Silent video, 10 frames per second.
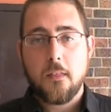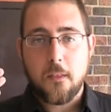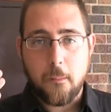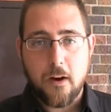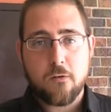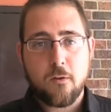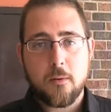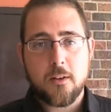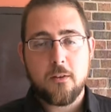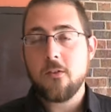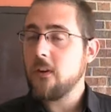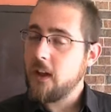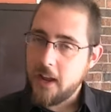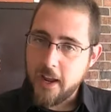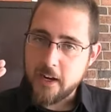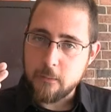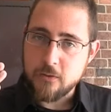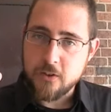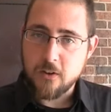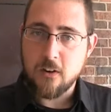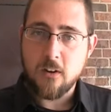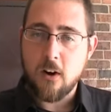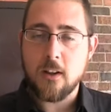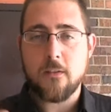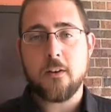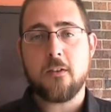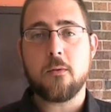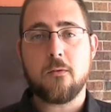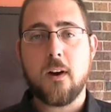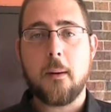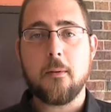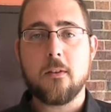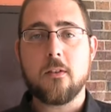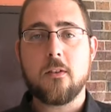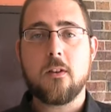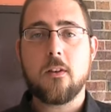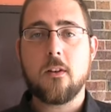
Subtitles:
The Malice Rebel News, and I'm sure all of its subscribers,